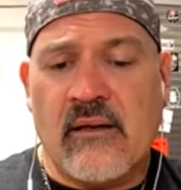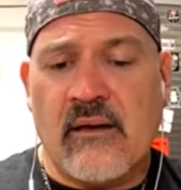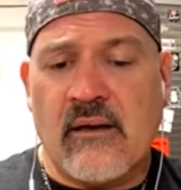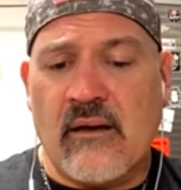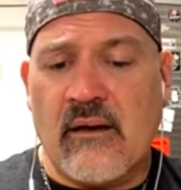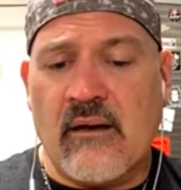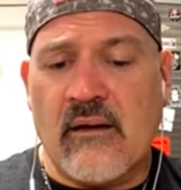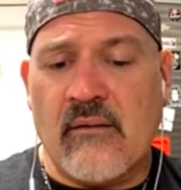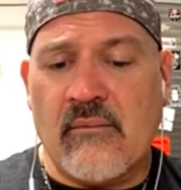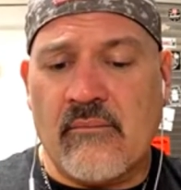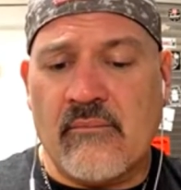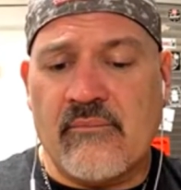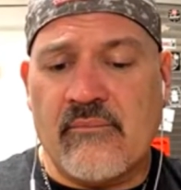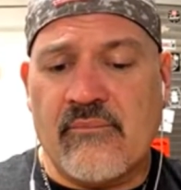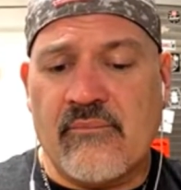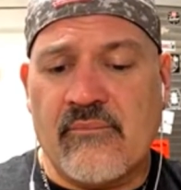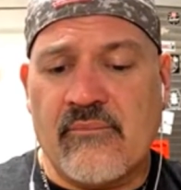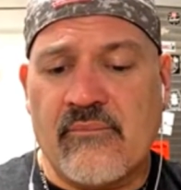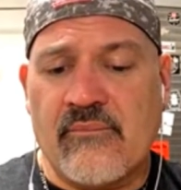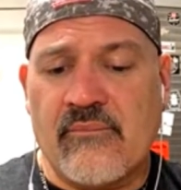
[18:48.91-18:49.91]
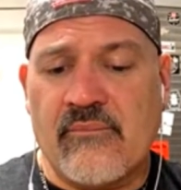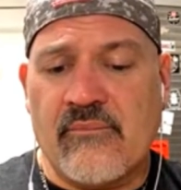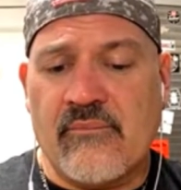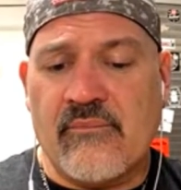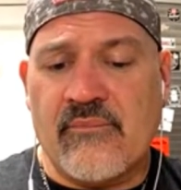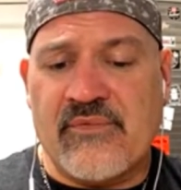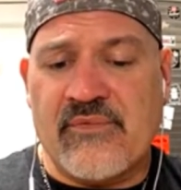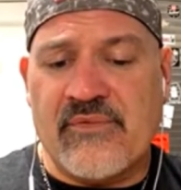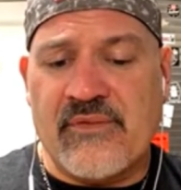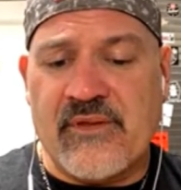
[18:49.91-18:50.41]
Um,
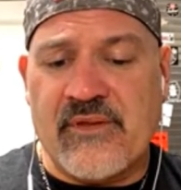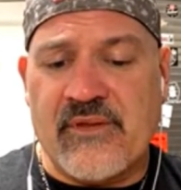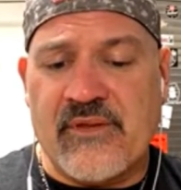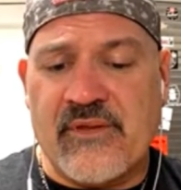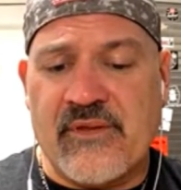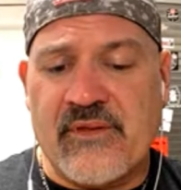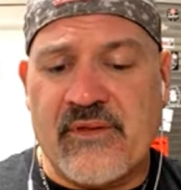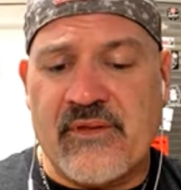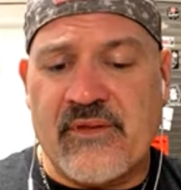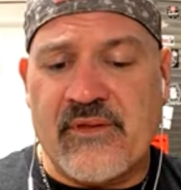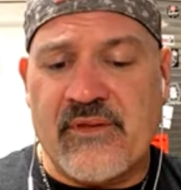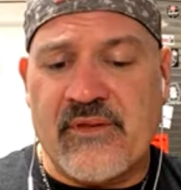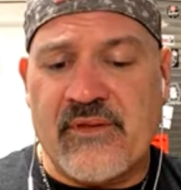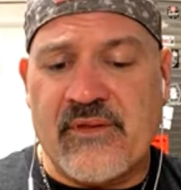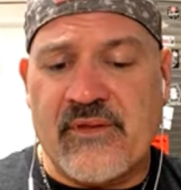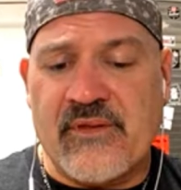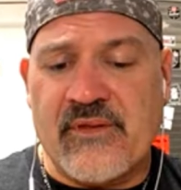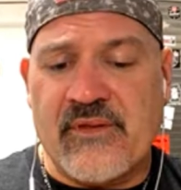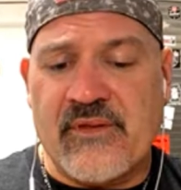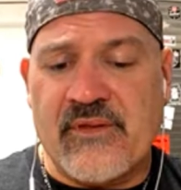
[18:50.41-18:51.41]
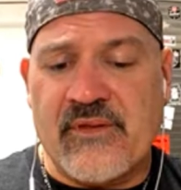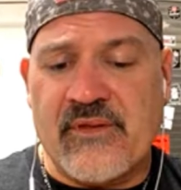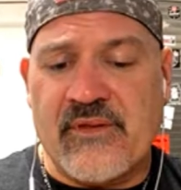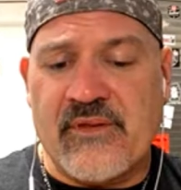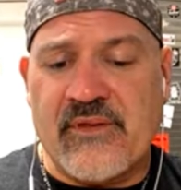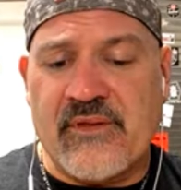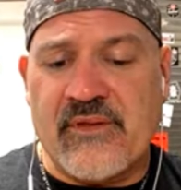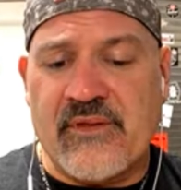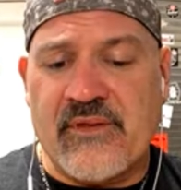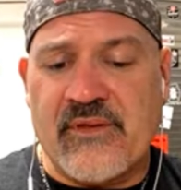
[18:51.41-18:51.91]
this was actually my carry
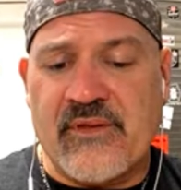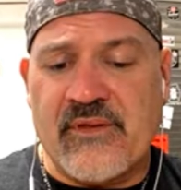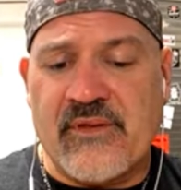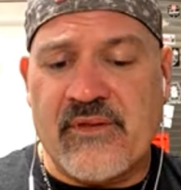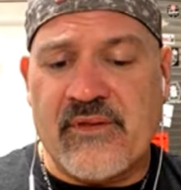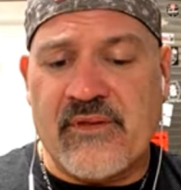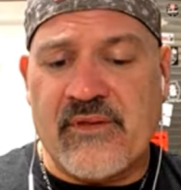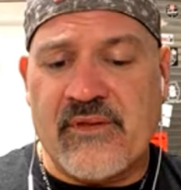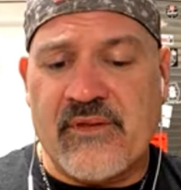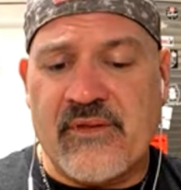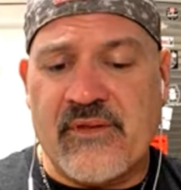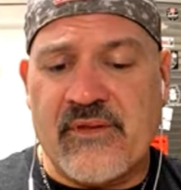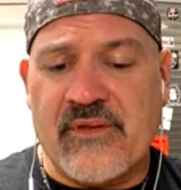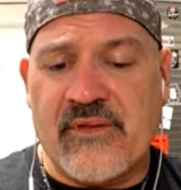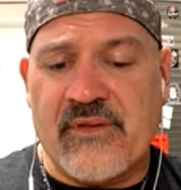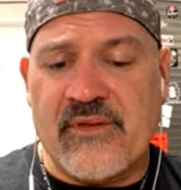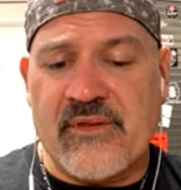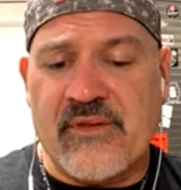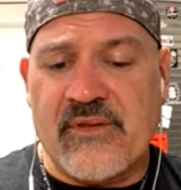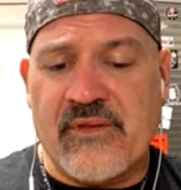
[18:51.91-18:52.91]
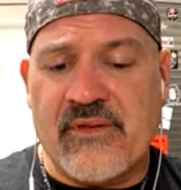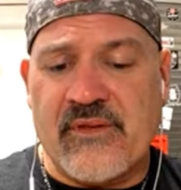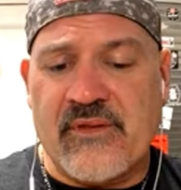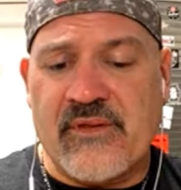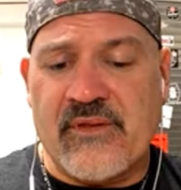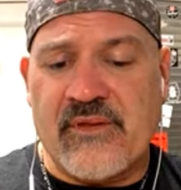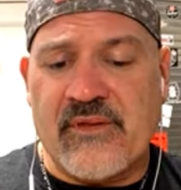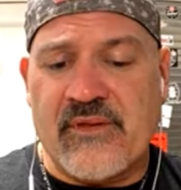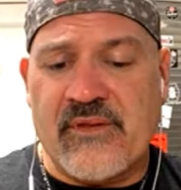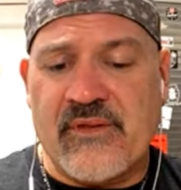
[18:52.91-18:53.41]
knife. And this, again,
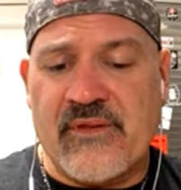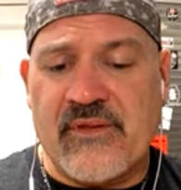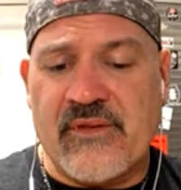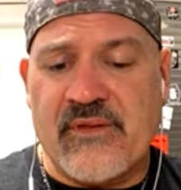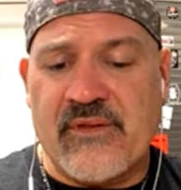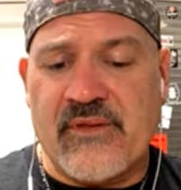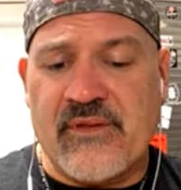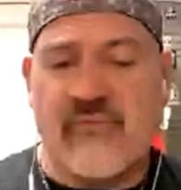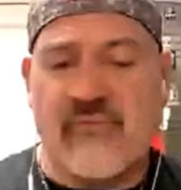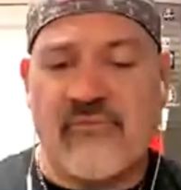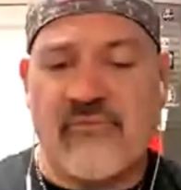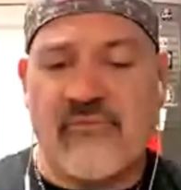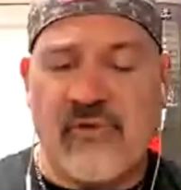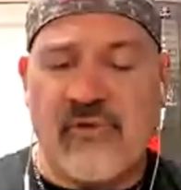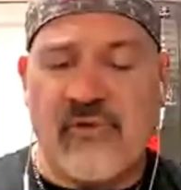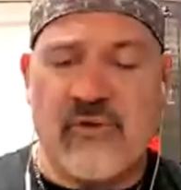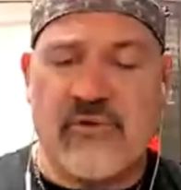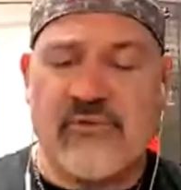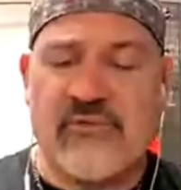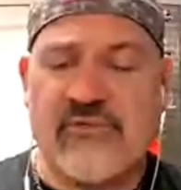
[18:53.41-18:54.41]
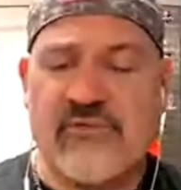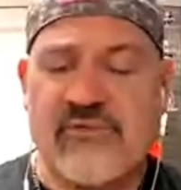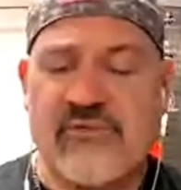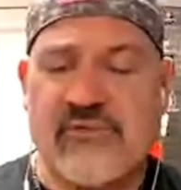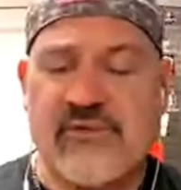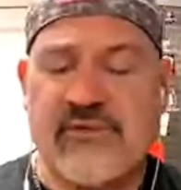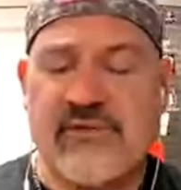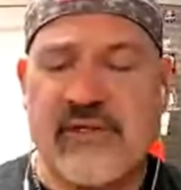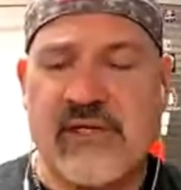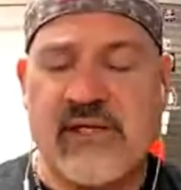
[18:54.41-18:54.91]
is one of the
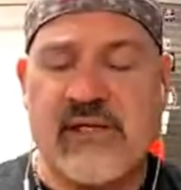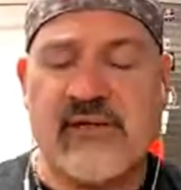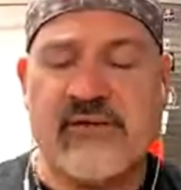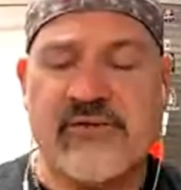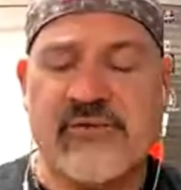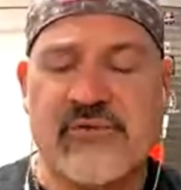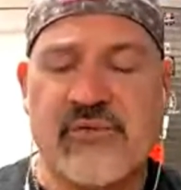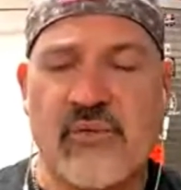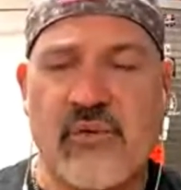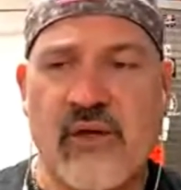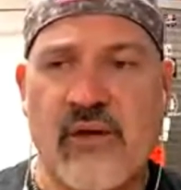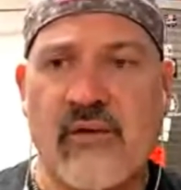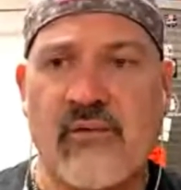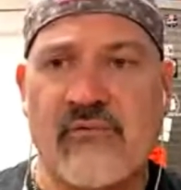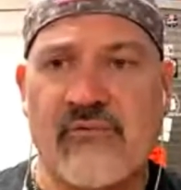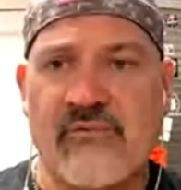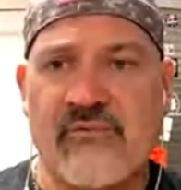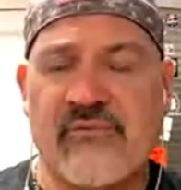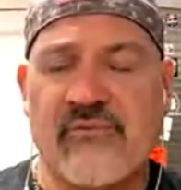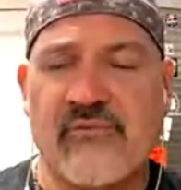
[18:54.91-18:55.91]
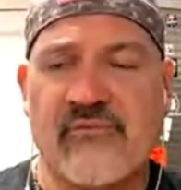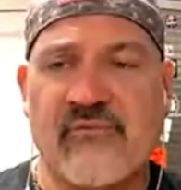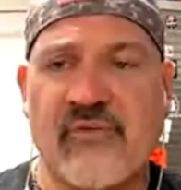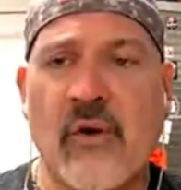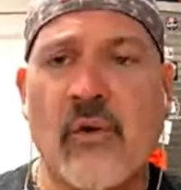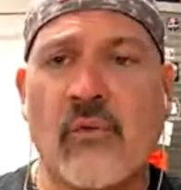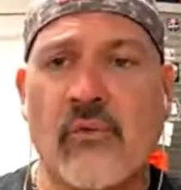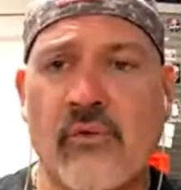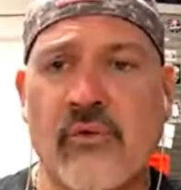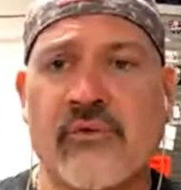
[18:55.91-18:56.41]
first 10 to 12
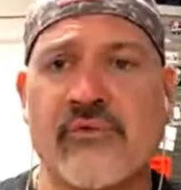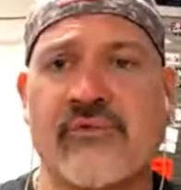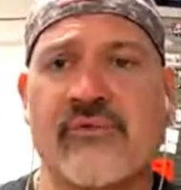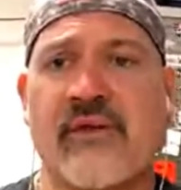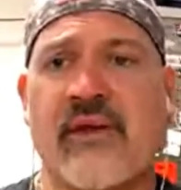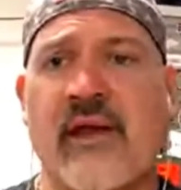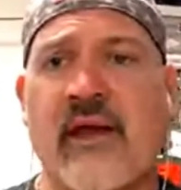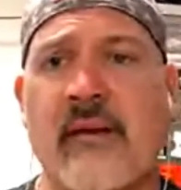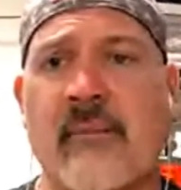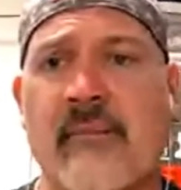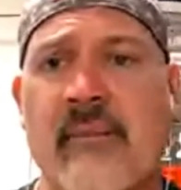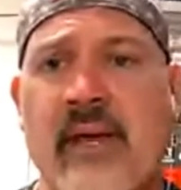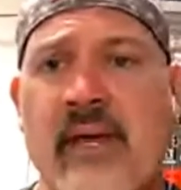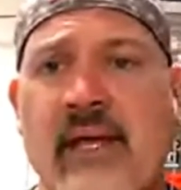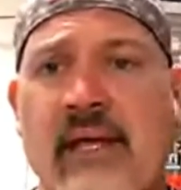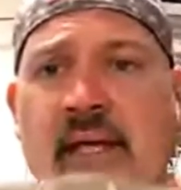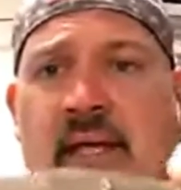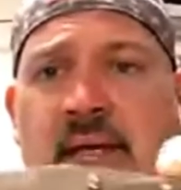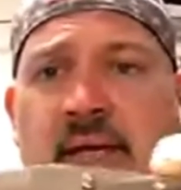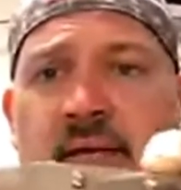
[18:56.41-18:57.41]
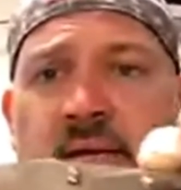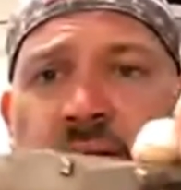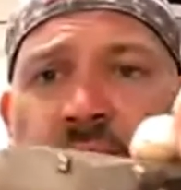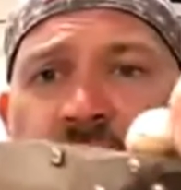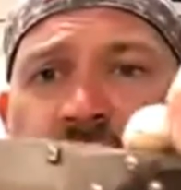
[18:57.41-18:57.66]
folders that I made.